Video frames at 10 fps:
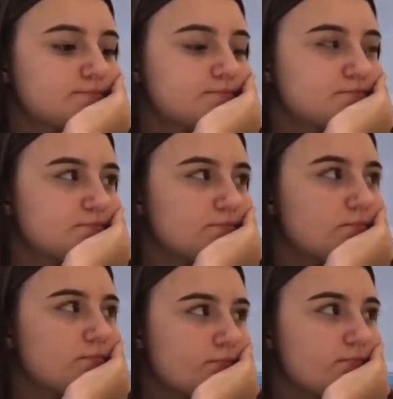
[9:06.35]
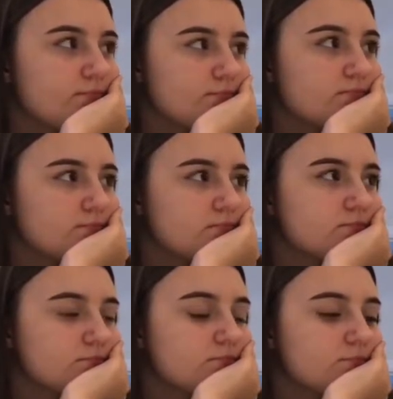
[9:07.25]

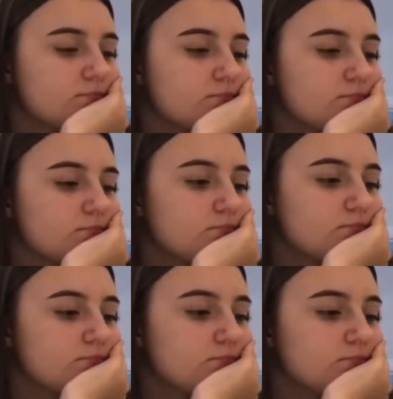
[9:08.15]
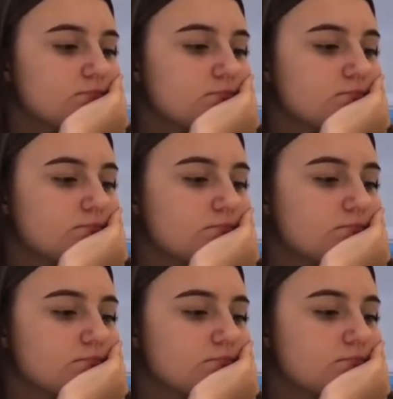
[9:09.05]

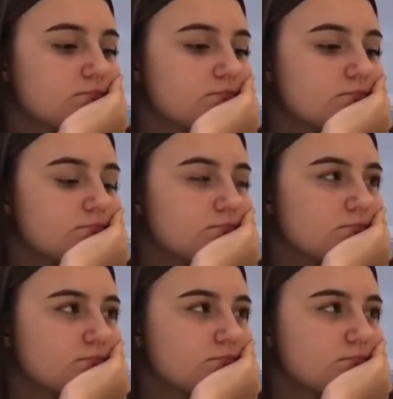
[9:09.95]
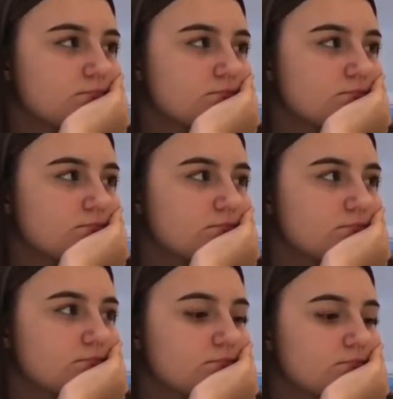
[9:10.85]
This person isn't speaking.